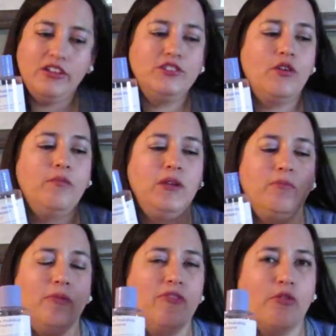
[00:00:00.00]
so, I mean,
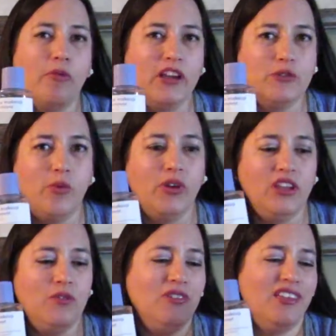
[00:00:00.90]
but for the price
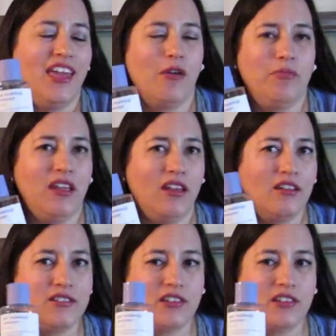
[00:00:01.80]
point, you really can't beat it.